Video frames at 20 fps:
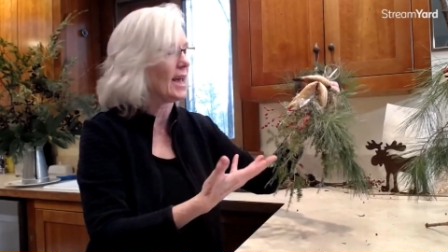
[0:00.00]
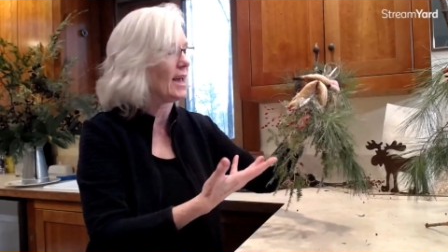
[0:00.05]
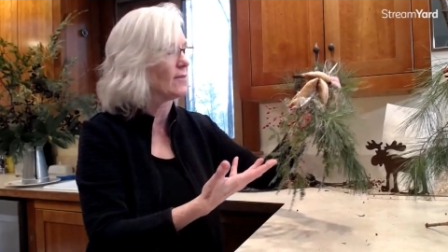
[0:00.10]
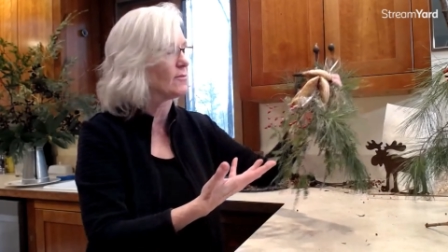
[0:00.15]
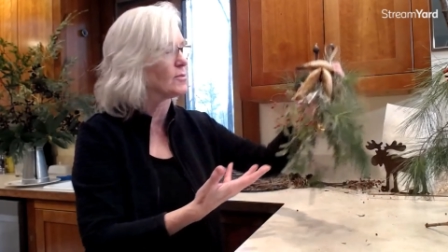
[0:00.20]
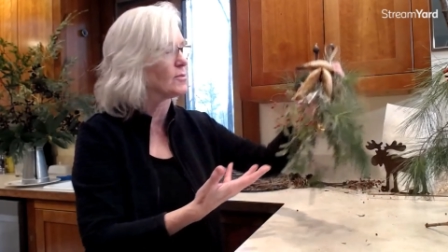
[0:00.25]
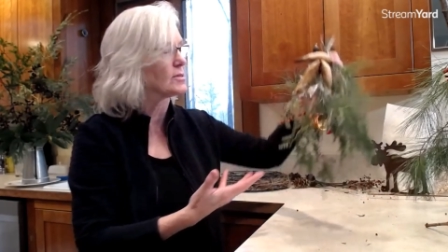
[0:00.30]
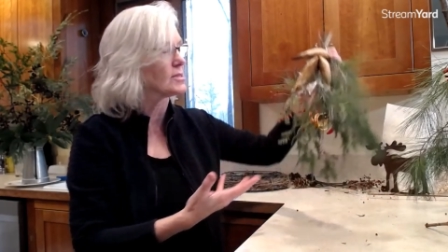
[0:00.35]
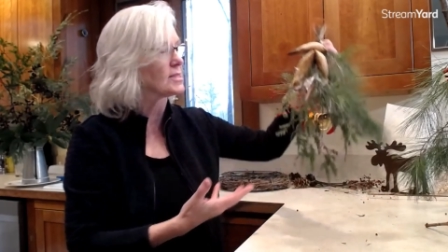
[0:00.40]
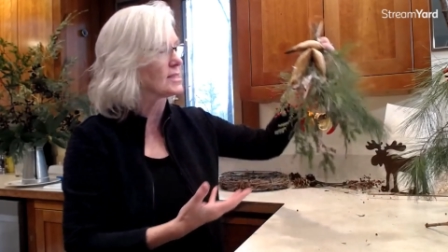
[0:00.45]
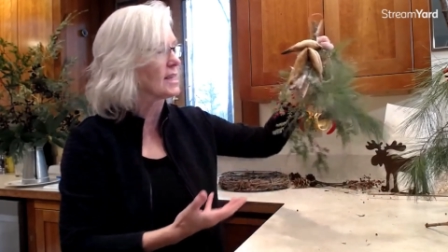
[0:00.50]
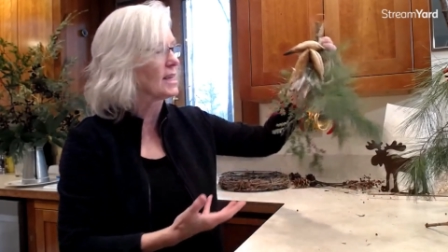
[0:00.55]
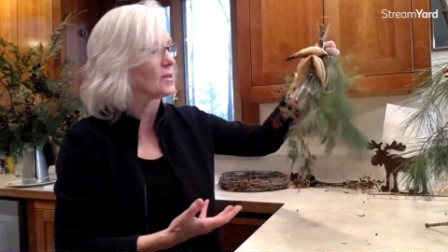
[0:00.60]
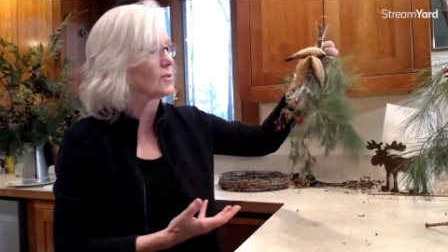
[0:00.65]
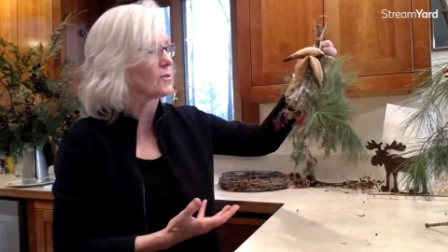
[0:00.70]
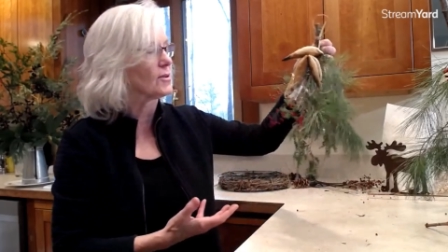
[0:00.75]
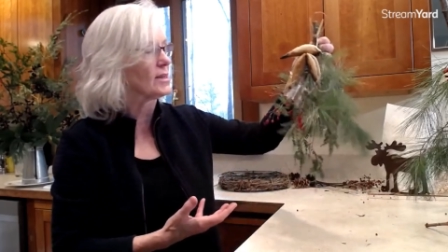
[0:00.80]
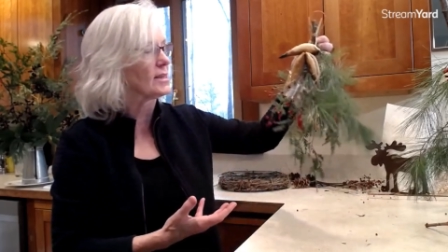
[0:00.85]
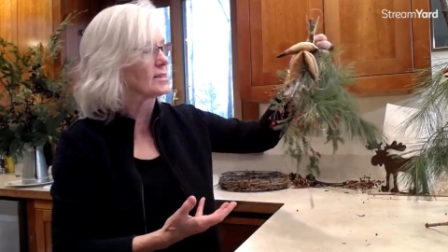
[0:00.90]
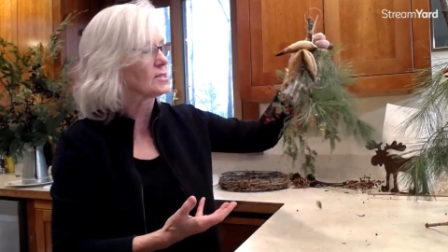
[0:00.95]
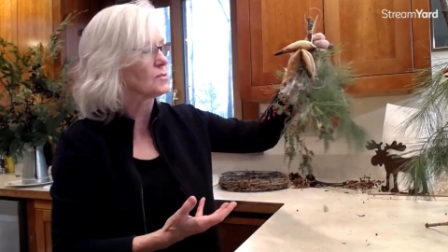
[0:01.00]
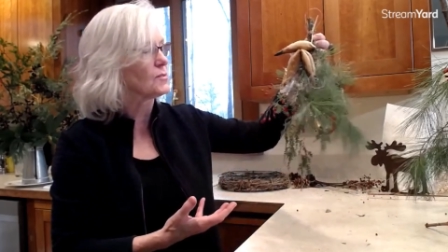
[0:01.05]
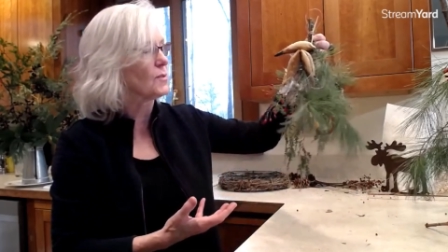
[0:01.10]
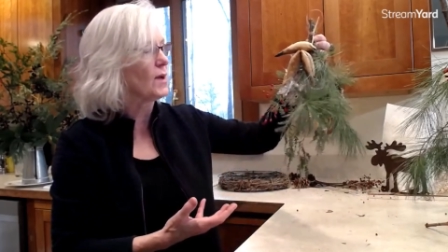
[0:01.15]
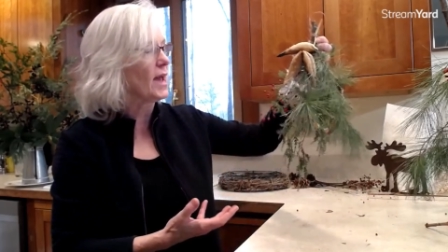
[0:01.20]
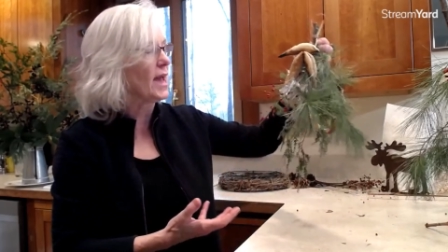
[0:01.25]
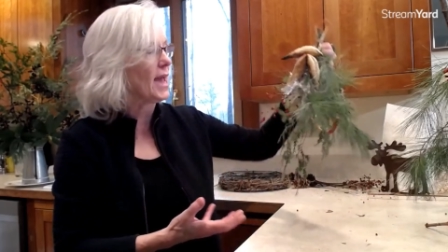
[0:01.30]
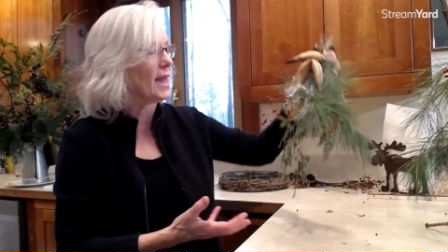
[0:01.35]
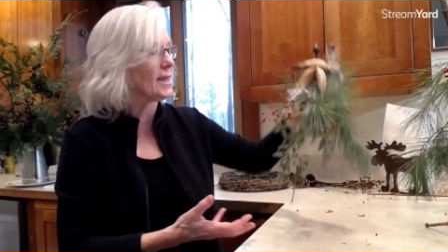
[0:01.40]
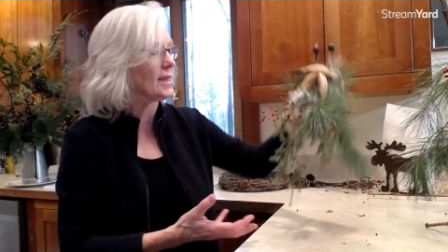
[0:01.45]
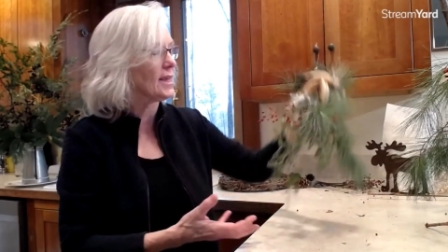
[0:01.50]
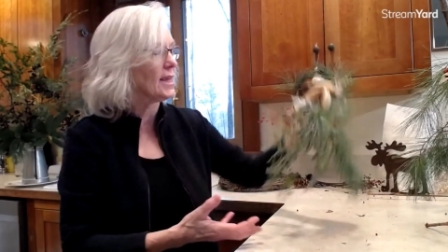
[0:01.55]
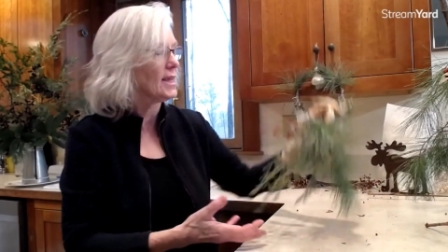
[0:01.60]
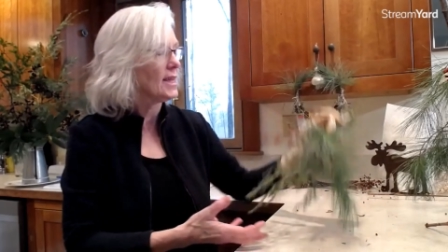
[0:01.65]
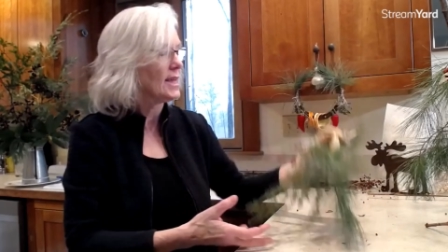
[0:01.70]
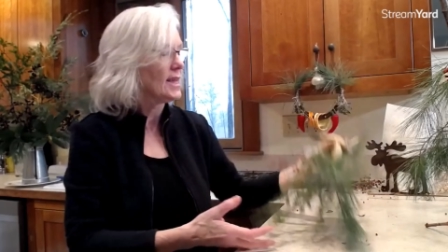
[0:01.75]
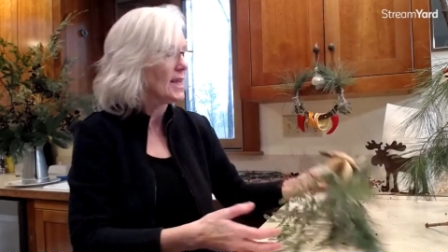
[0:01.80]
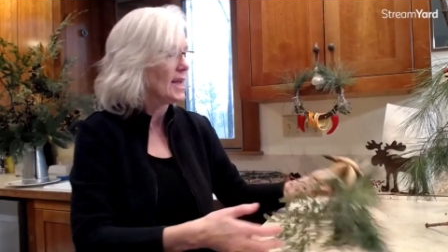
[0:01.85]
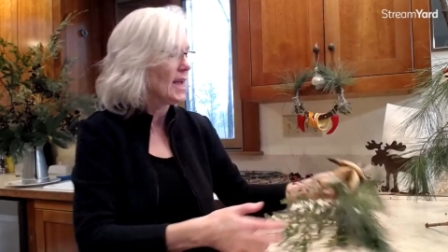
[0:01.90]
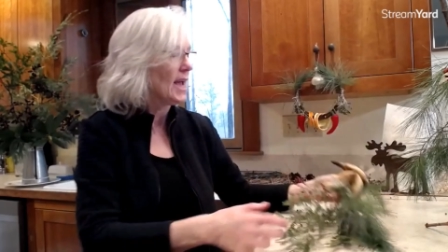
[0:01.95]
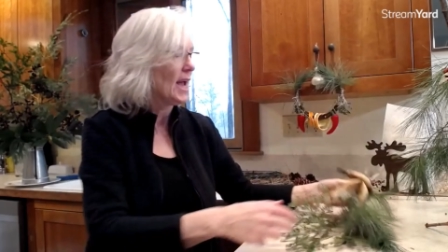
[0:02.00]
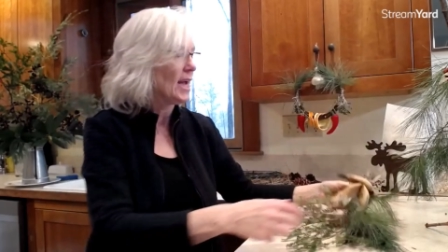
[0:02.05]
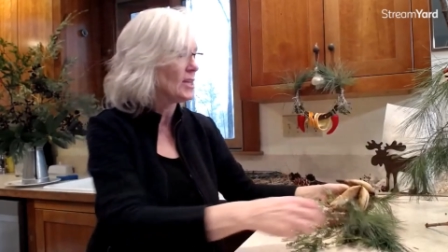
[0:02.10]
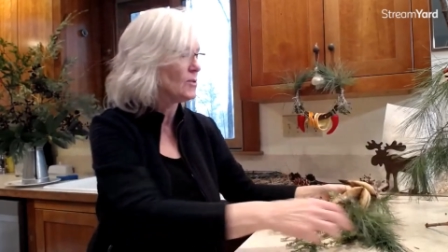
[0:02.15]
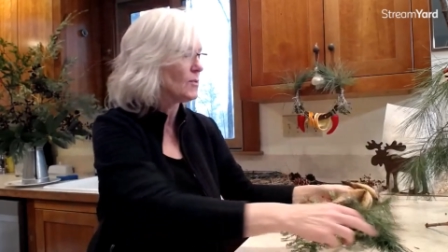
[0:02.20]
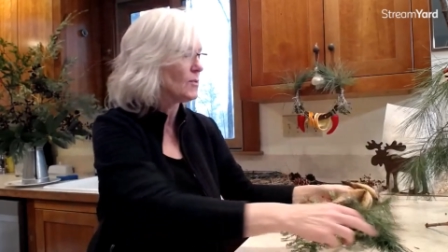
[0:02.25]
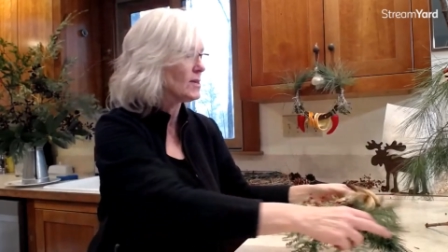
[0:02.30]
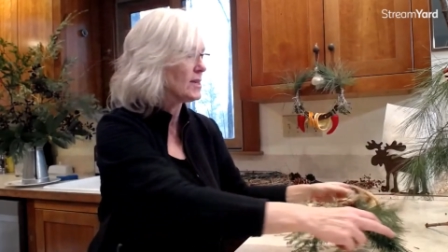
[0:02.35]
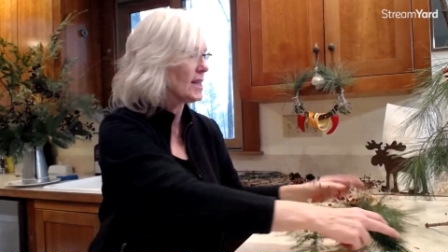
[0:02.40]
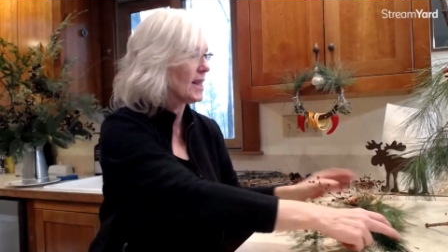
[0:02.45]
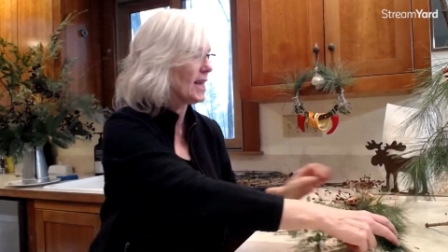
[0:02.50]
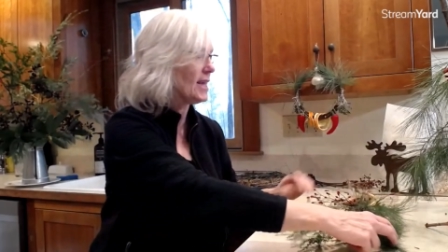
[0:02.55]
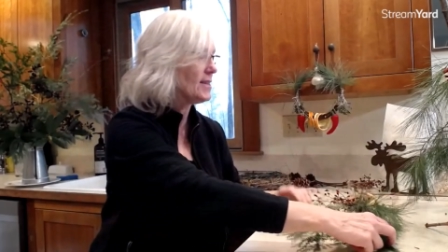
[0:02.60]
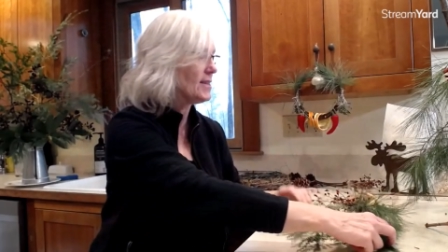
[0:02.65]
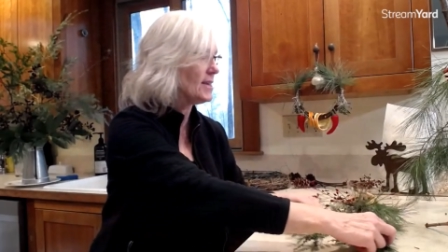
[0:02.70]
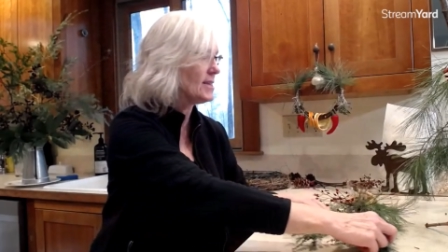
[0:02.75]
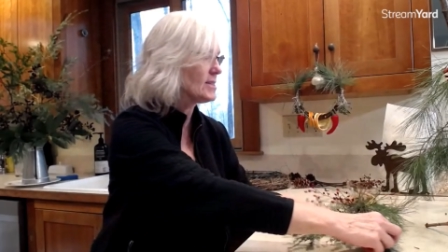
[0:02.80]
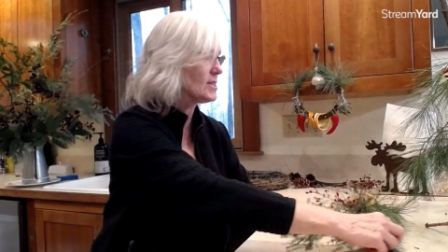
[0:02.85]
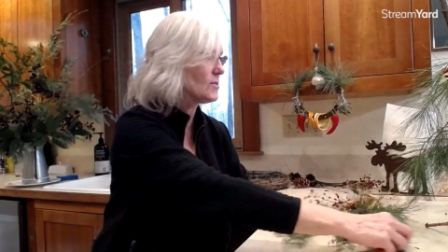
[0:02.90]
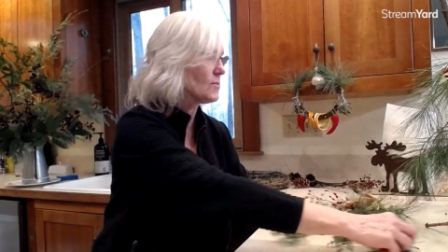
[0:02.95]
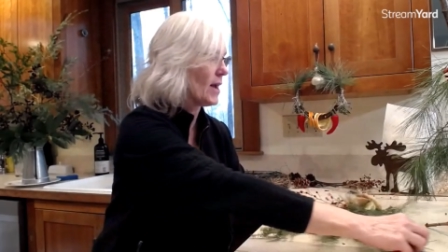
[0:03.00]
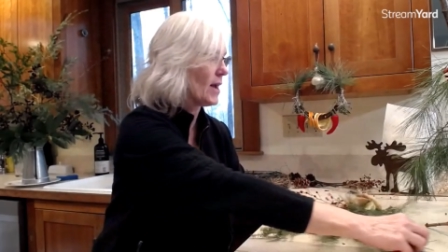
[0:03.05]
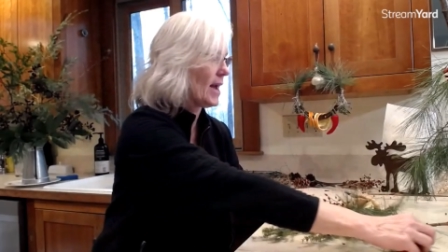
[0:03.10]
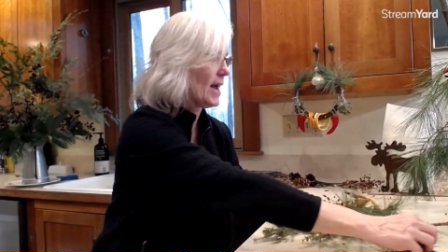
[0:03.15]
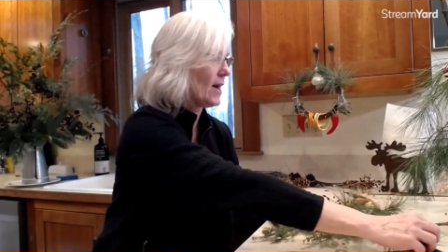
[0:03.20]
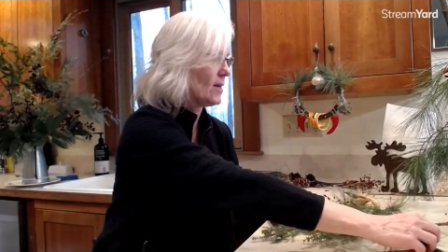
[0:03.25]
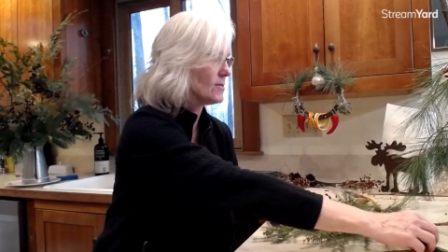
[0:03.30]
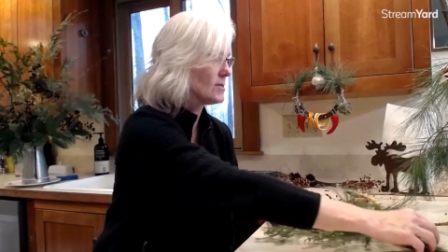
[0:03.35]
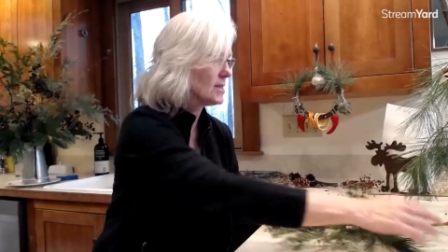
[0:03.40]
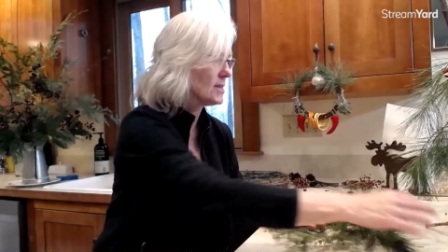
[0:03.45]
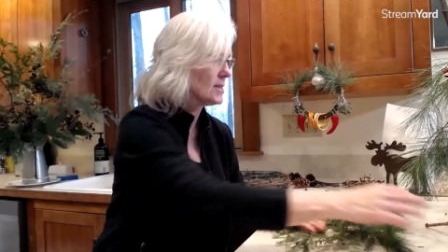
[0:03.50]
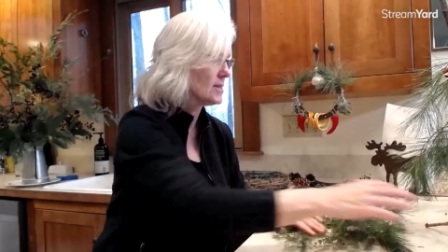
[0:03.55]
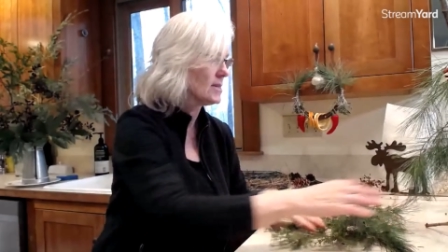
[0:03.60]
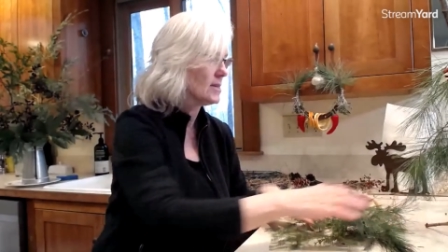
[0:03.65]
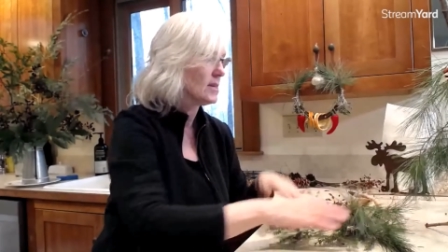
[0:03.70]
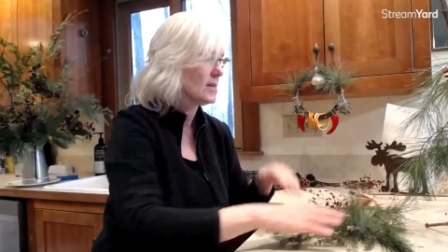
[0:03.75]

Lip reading: have put together in swag, and you would lay these around